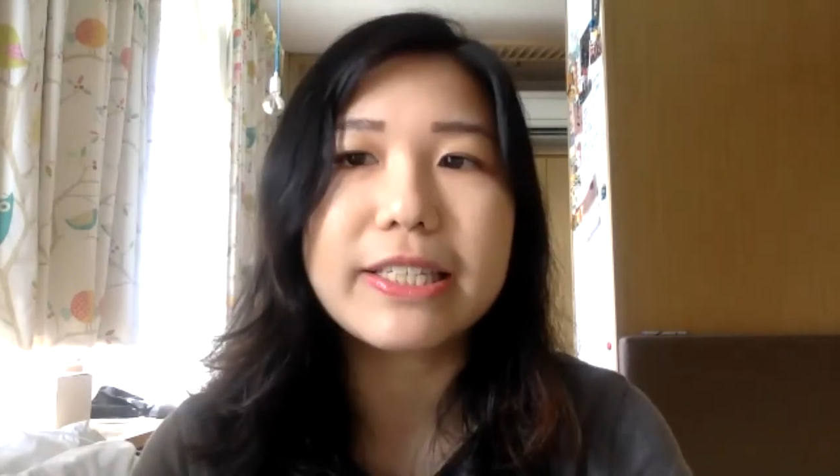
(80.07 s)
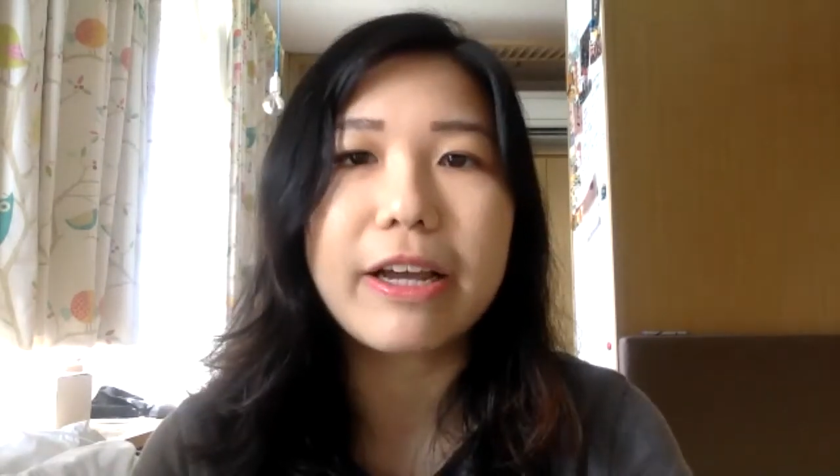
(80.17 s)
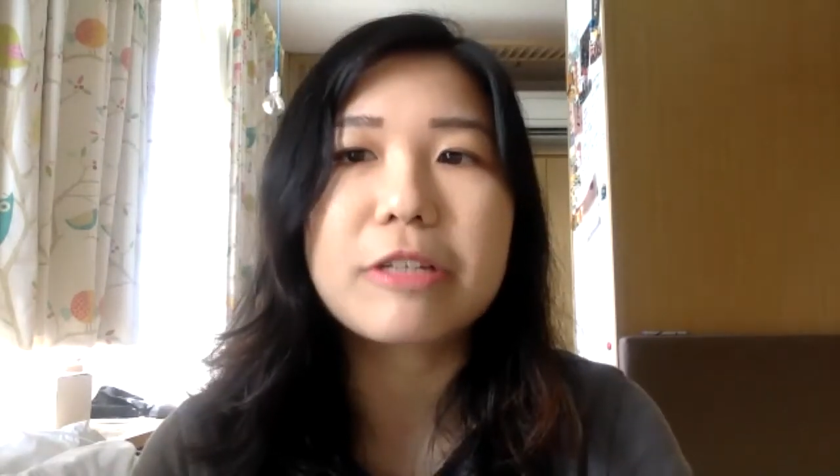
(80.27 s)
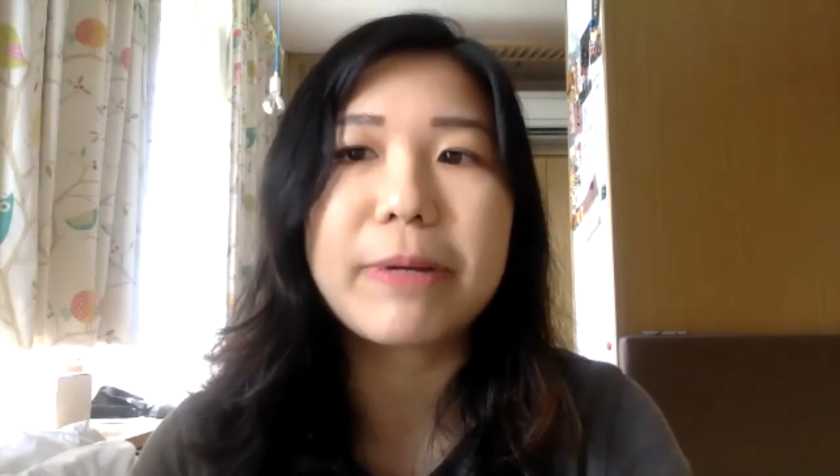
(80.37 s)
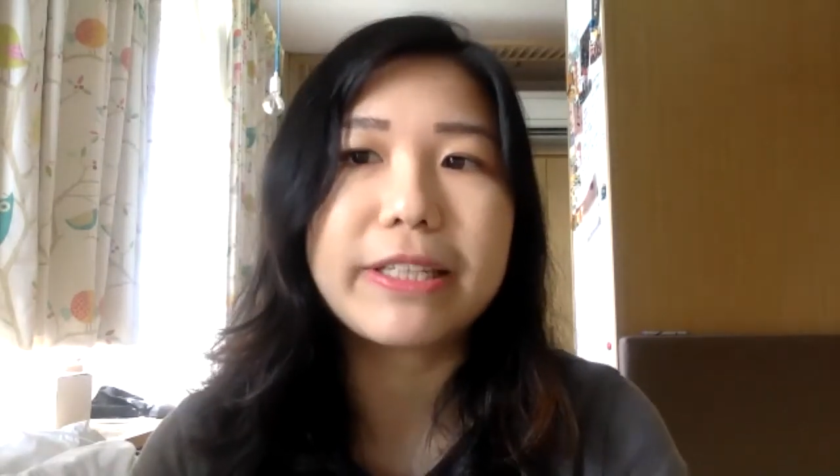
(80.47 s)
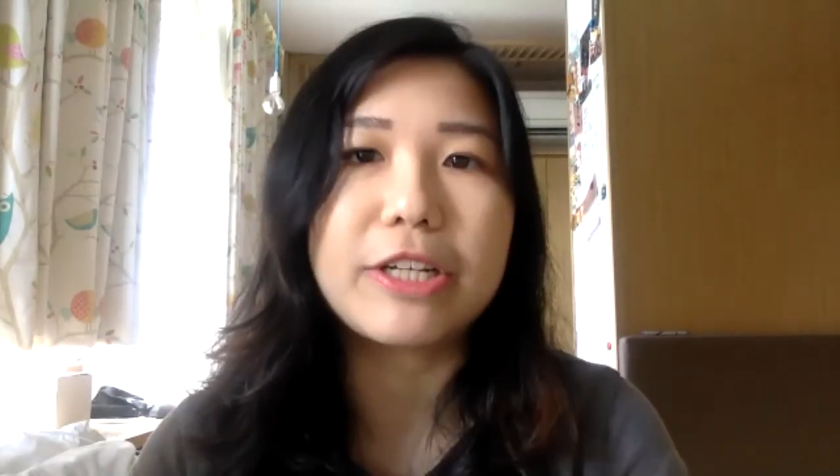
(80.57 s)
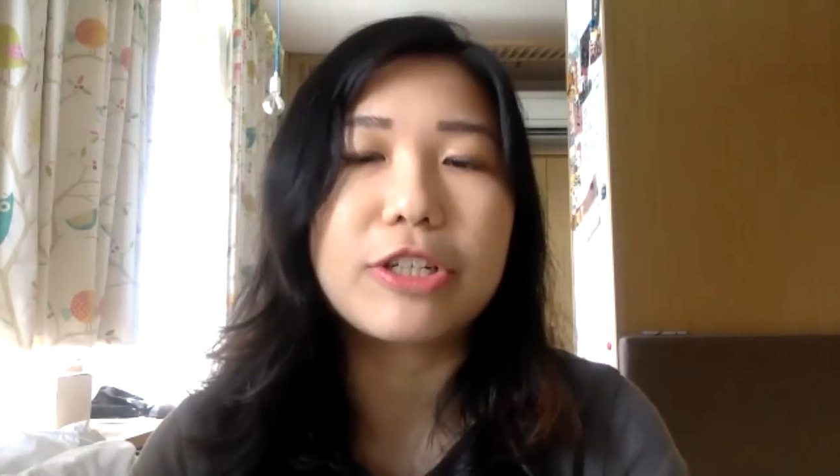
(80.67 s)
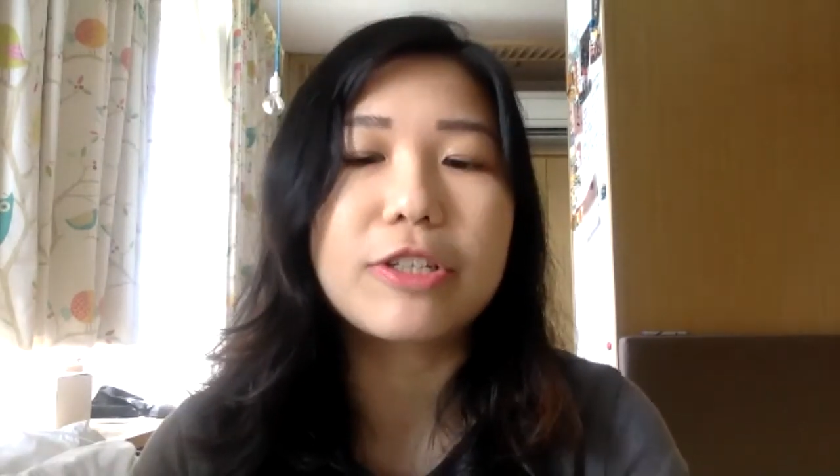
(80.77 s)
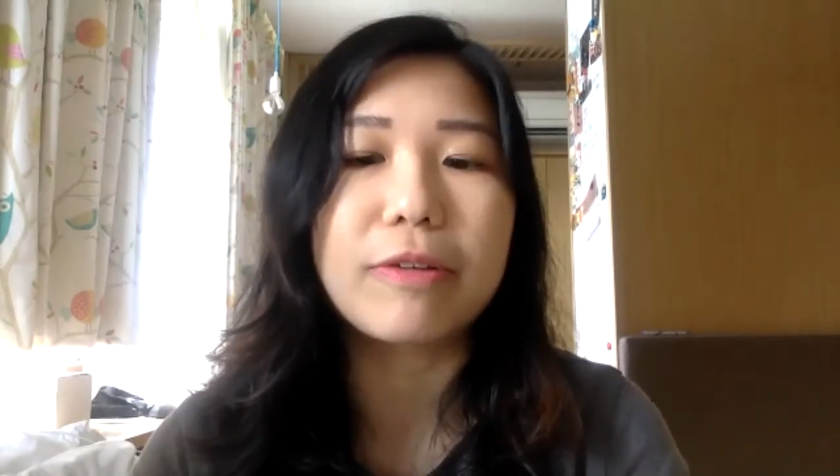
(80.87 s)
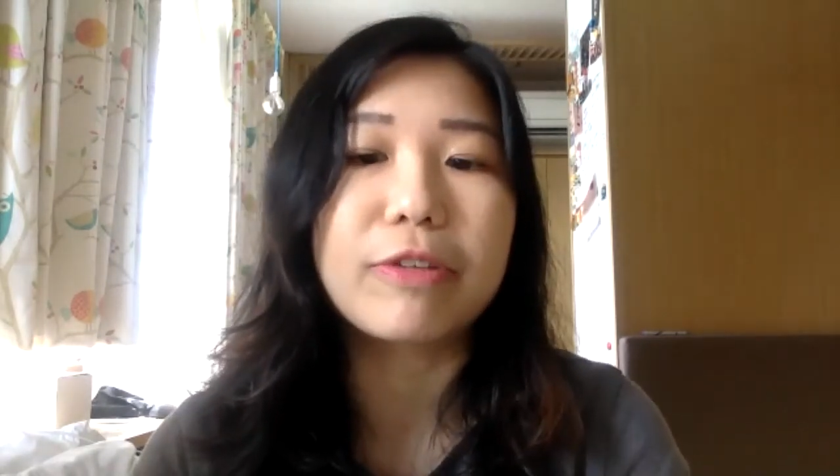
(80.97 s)
the
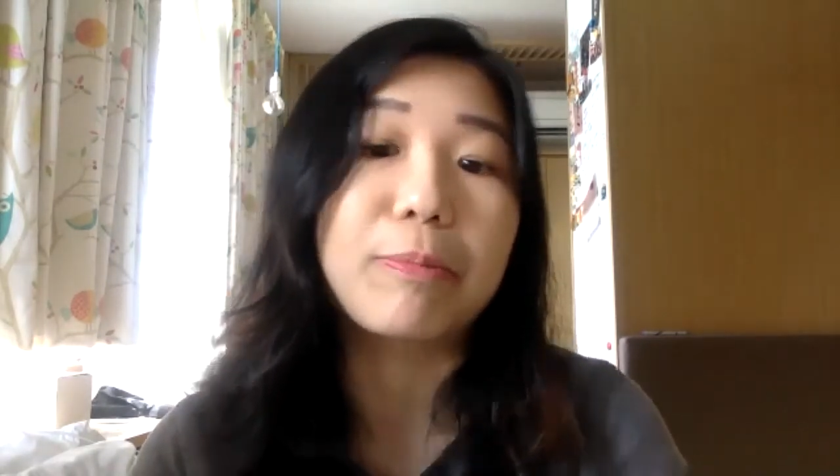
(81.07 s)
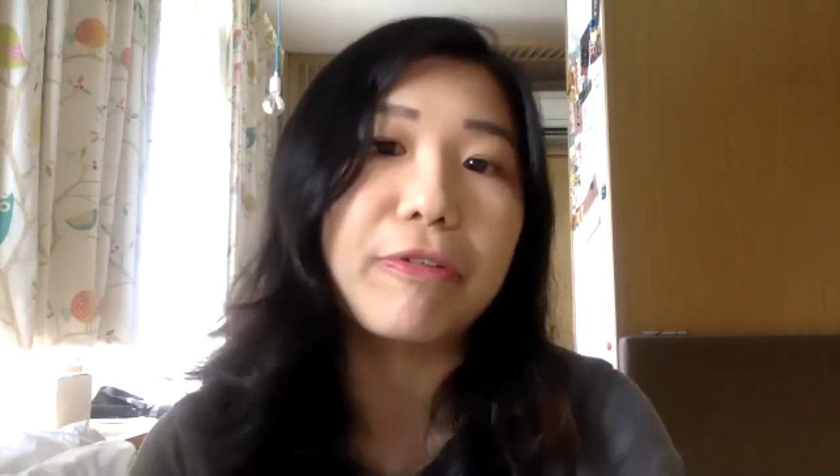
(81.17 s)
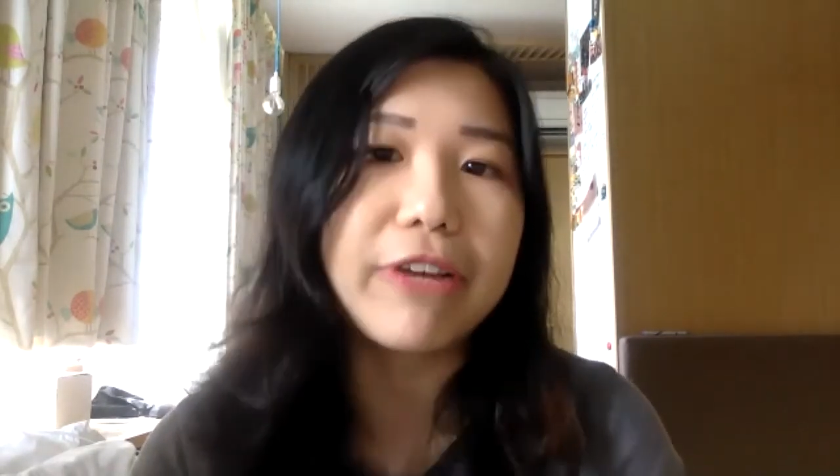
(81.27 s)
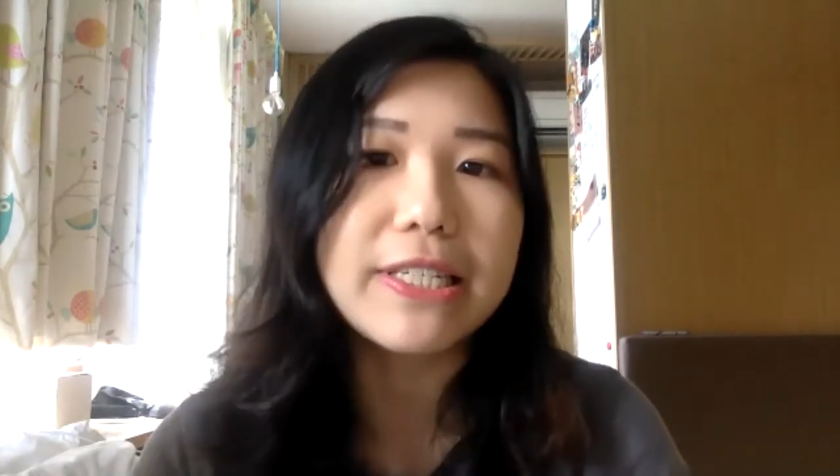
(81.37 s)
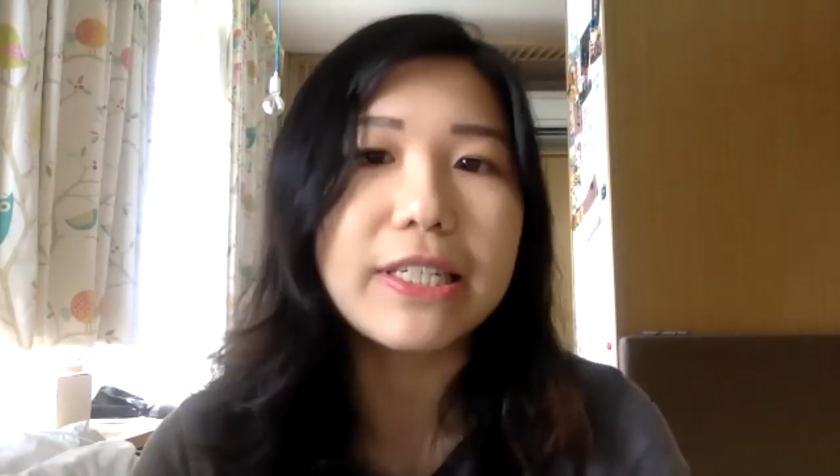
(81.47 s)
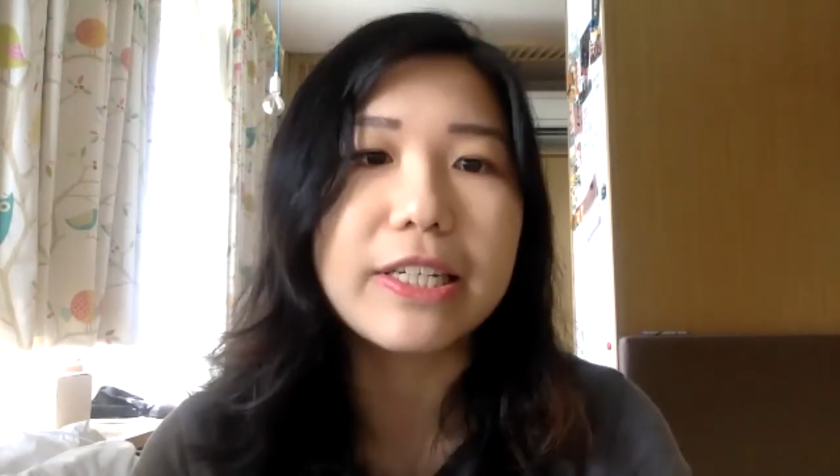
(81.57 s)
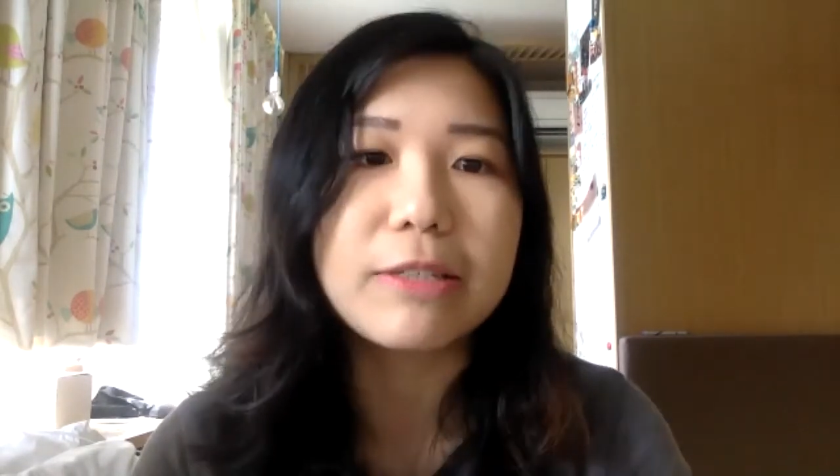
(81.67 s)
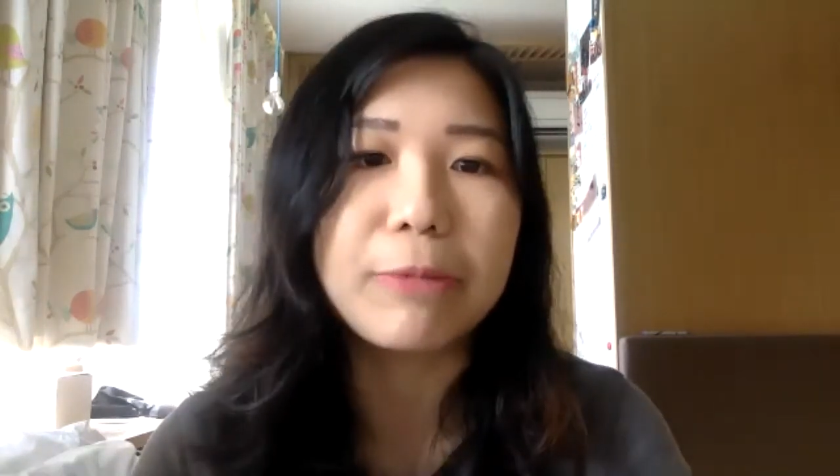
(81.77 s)
expectations of the professors,